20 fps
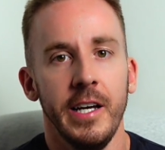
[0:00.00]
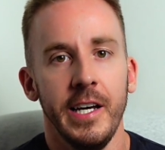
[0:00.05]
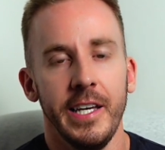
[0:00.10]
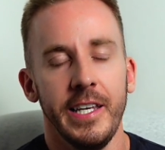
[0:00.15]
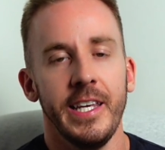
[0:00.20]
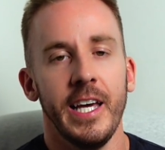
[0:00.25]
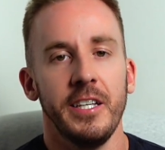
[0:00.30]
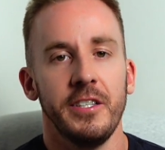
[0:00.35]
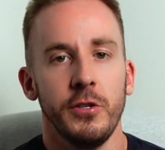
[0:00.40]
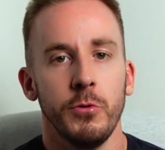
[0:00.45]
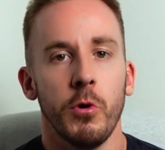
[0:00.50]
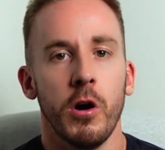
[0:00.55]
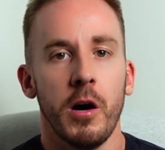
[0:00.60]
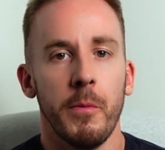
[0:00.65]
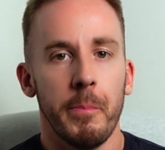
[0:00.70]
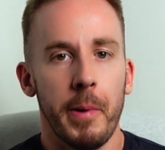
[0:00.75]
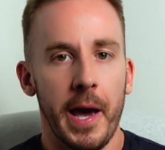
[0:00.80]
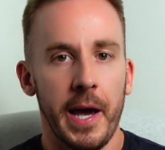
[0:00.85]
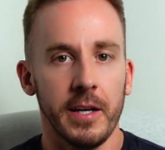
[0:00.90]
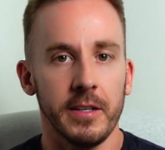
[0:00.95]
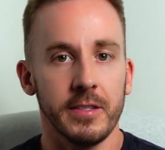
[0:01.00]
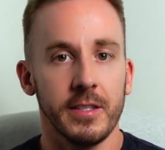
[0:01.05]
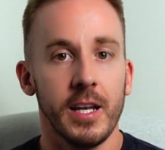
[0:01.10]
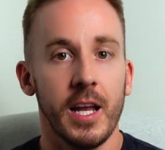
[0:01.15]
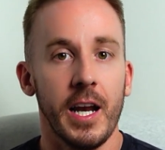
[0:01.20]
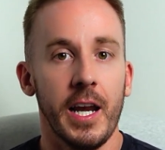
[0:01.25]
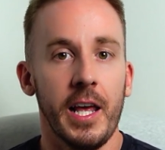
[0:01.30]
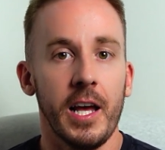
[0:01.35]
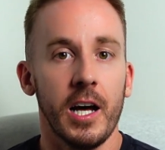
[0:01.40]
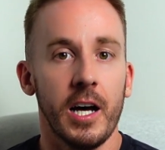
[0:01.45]
Yes, you are paying a
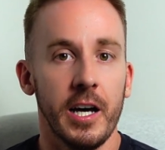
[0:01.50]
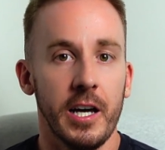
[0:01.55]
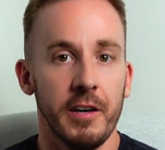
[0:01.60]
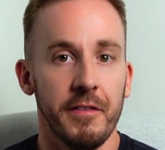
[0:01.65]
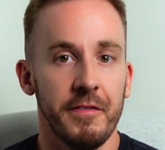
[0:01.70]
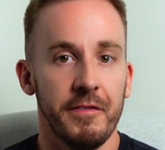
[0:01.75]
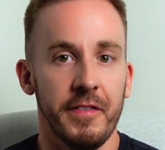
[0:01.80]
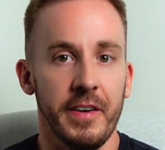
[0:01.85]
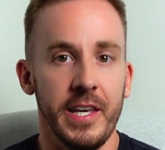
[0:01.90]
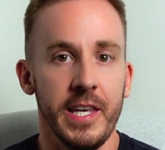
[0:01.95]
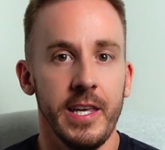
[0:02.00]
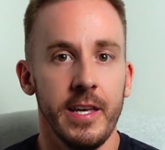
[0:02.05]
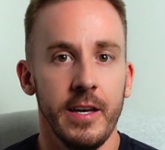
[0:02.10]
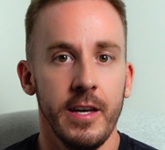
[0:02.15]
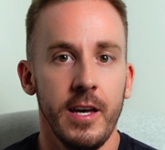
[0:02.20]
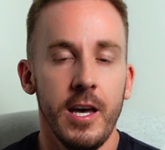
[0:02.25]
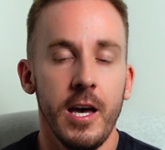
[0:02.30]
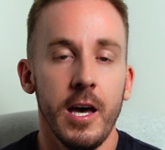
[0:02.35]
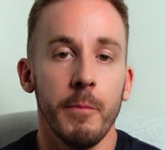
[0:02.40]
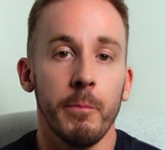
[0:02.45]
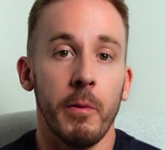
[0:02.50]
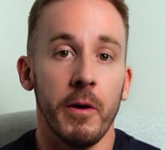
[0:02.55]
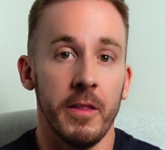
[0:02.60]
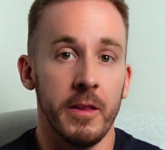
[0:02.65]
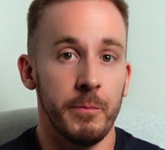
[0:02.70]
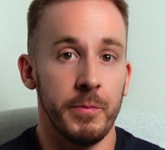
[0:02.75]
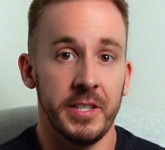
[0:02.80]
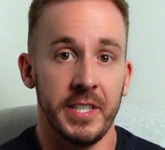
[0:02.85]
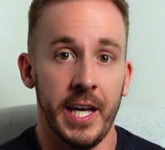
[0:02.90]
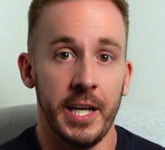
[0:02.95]
slightly higher fee, but the
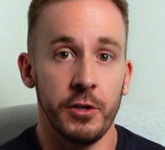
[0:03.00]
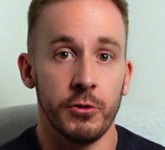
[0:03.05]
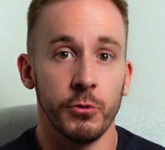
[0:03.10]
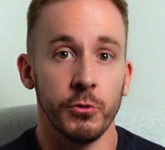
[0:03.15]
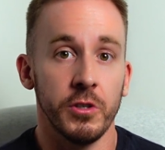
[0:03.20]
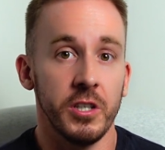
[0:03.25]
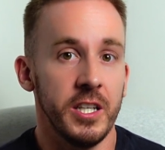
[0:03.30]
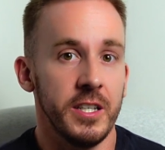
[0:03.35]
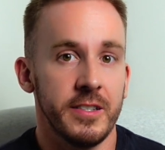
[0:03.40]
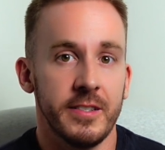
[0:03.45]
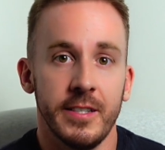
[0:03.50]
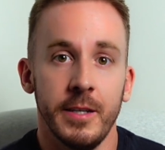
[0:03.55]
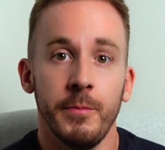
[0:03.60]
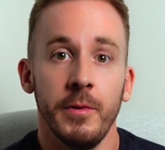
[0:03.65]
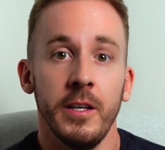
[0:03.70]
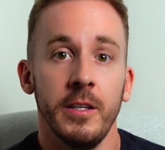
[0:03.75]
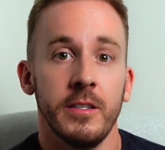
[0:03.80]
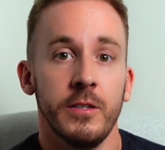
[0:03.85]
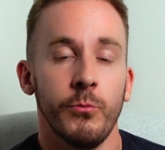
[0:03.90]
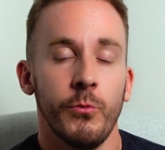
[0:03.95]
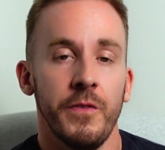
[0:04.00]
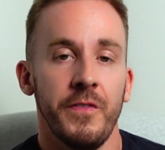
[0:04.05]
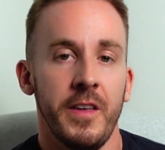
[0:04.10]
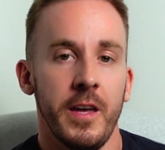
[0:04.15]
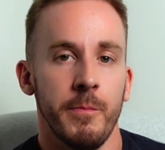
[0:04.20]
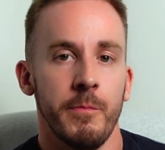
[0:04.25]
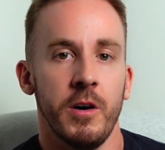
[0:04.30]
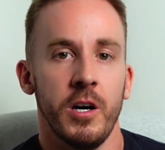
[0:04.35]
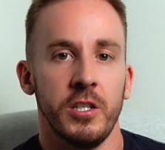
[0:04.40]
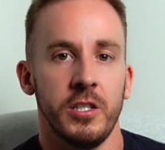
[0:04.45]
potential is similar to with the
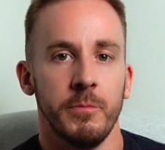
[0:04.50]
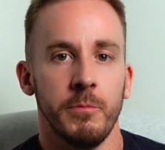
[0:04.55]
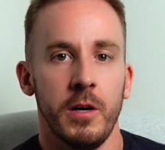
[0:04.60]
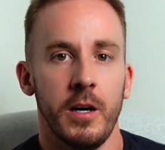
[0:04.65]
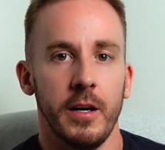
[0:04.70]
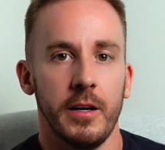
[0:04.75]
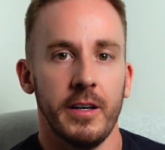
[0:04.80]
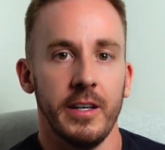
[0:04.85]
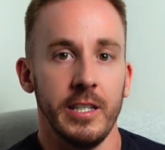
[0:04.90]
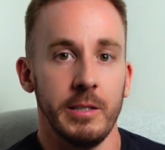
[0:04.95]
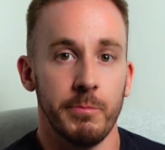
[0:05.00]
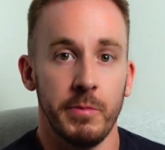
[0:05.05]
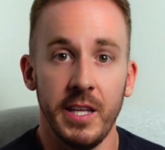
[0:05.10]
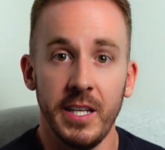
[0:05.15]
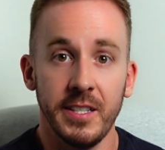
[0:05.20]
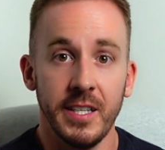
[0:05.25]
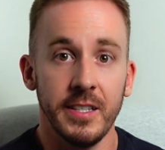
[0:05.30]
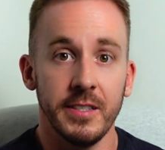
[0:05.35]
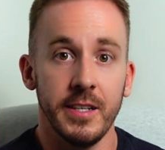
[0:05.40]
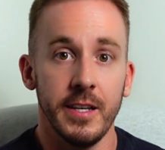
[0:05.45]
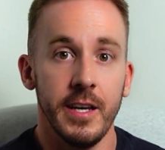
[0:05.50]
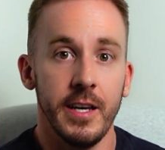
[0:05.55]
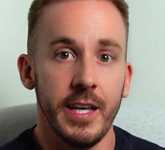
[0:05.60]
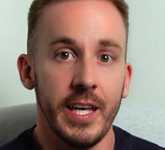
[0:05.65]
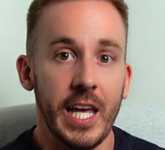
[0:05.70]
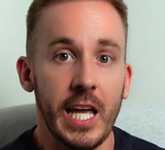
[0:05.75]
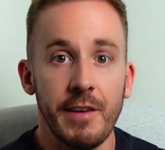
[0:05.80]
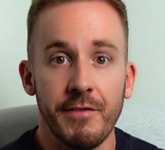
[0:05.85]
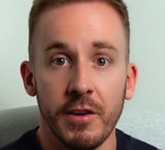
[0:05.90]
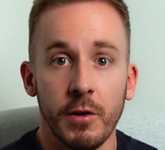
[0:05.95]
emerging markets, but this is
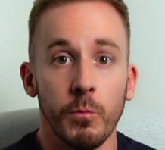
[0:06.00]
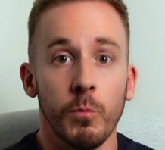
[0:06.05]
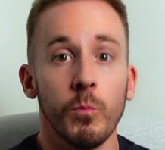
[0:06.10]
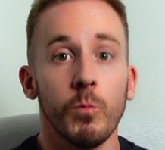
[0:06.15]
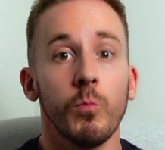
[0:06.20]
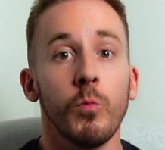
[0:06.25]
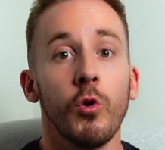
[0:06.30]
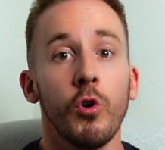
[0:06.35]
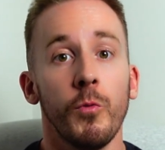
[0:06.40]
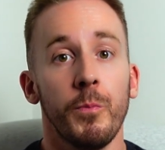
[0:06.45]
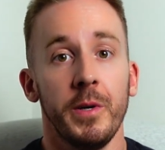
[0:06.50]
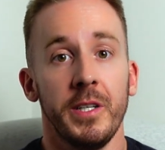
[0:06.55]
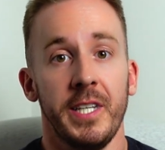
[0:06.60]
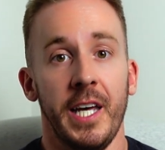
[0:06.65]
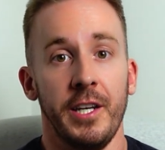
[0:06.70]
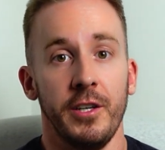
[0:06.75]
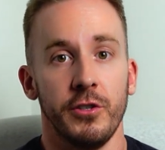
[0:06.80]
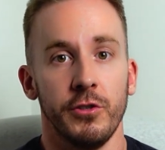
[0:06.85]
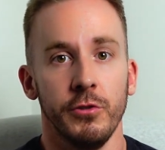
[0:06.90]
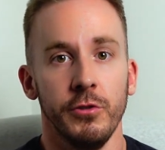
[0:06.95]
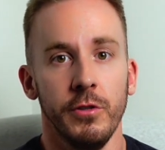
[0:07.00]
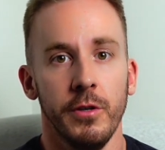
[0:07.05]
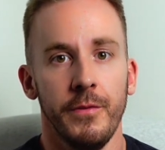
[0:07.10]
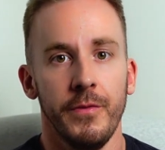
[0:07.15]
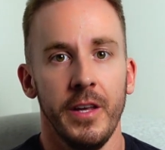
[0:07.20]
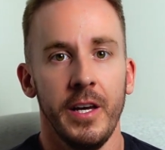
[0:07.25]
even more potential.